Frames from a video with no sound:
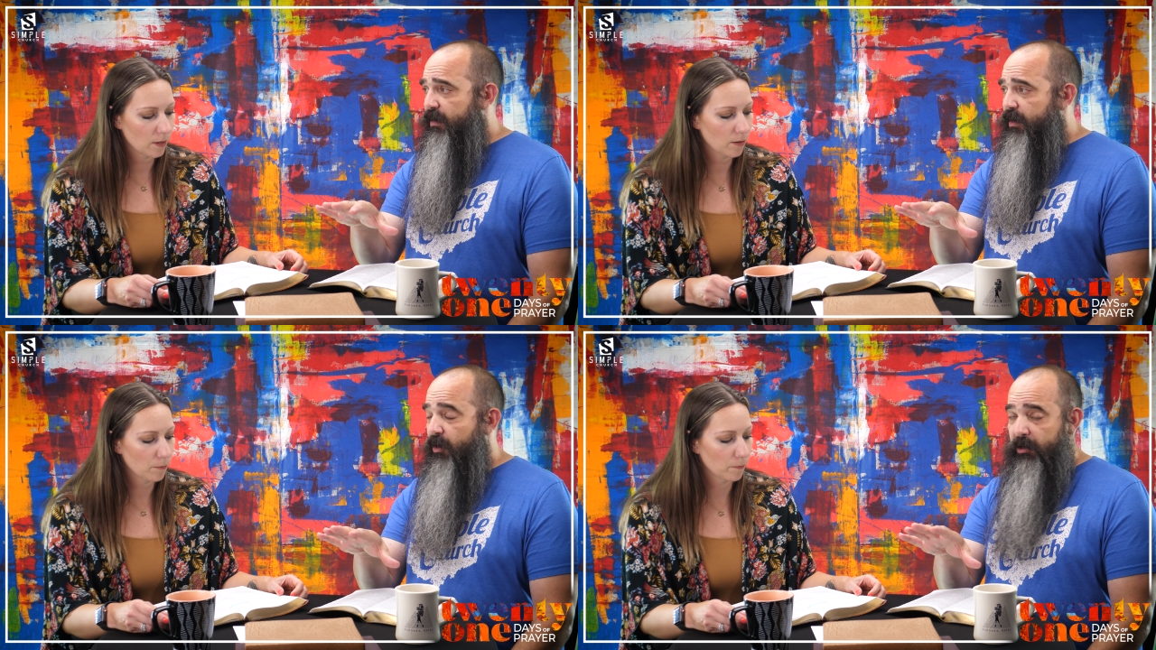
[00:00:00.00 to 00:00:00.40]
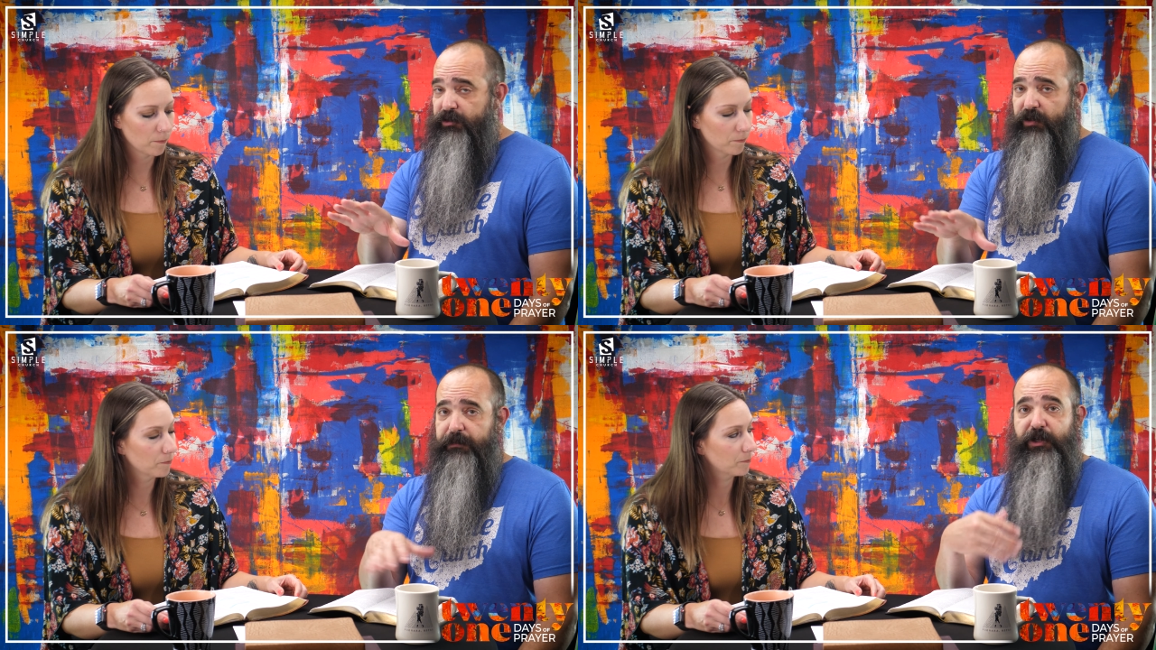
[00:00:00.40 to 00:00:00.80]
Speaker 1: in all
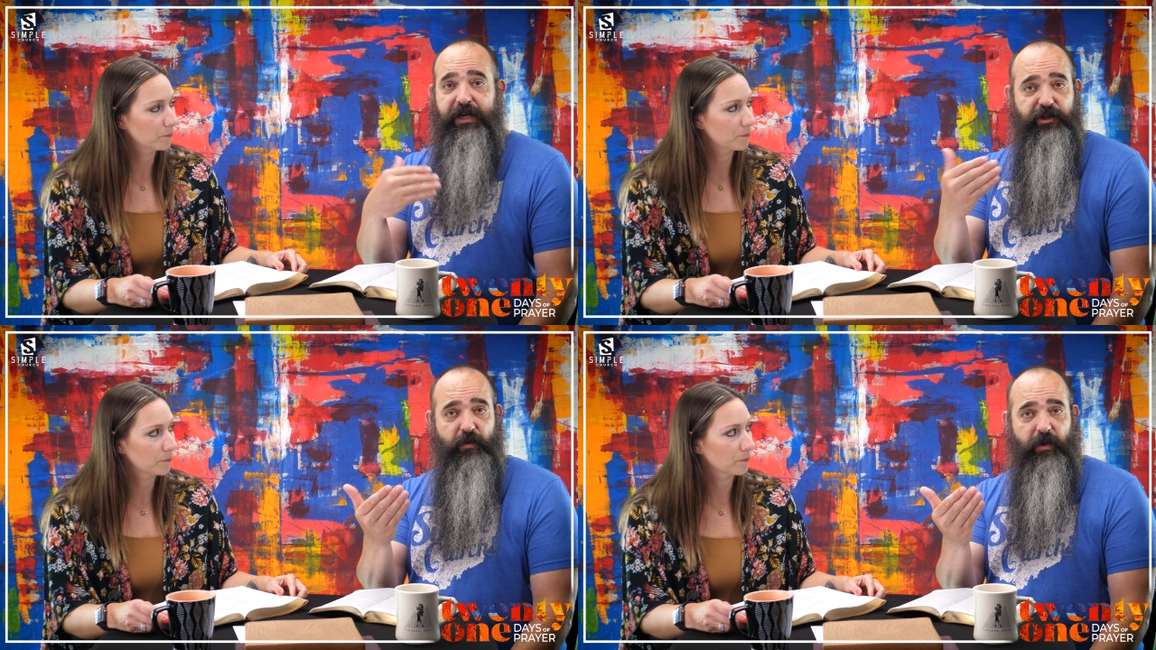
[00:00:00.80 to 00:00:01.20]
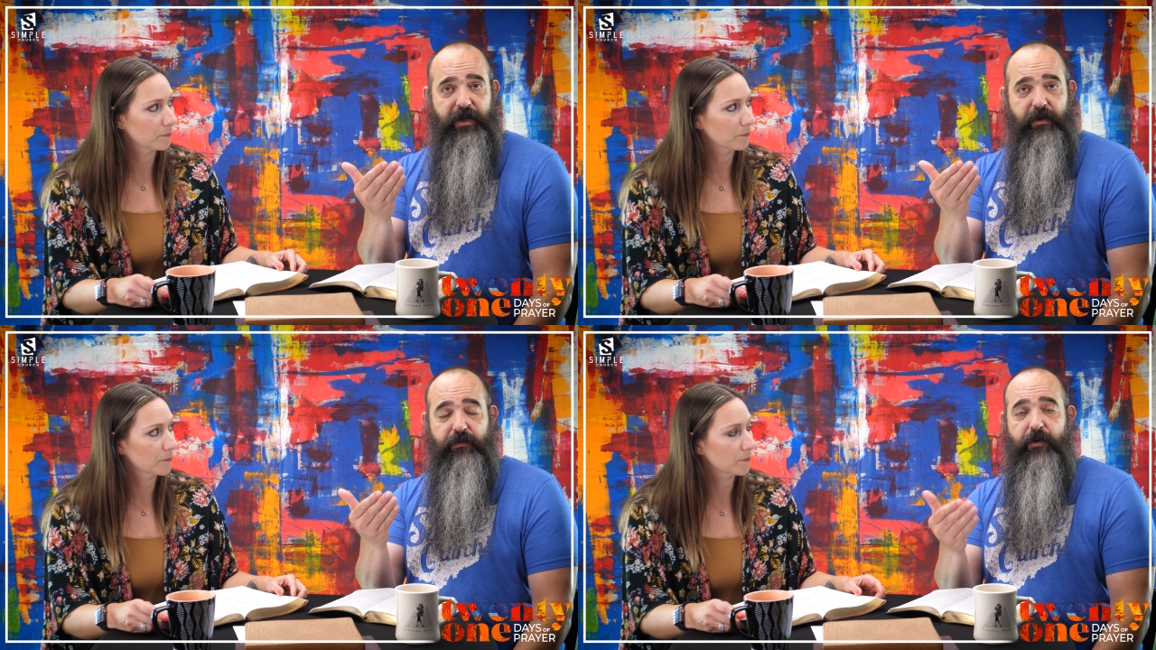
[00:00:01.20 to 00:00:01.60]
scripture as you're
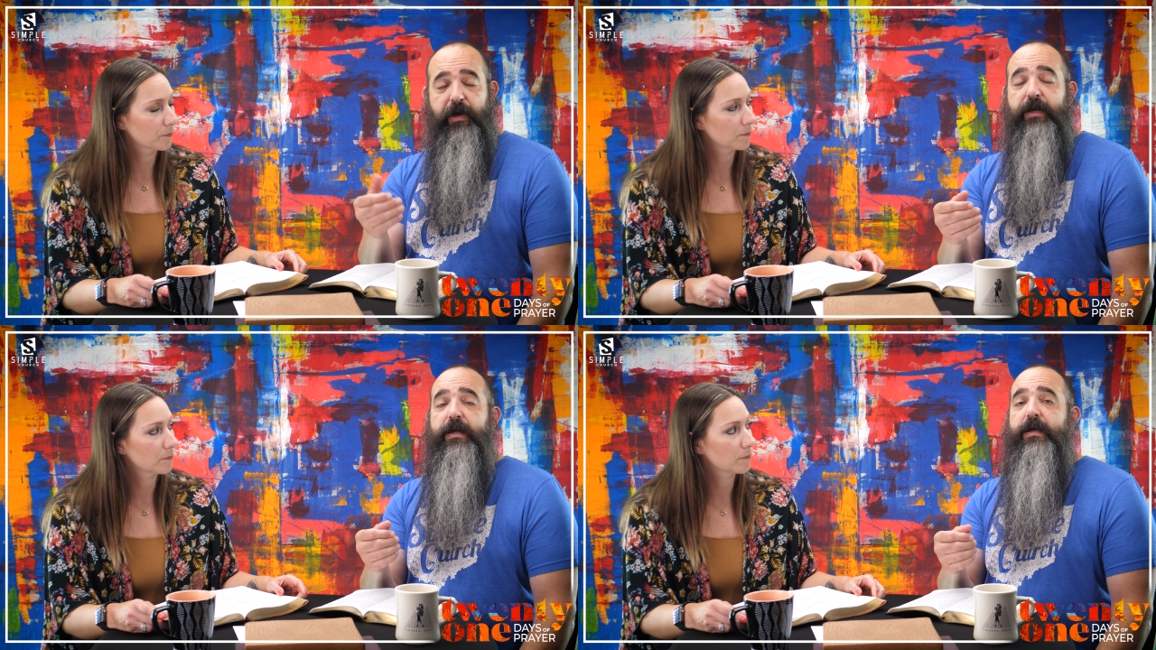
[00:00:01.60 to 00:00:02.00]
working through it.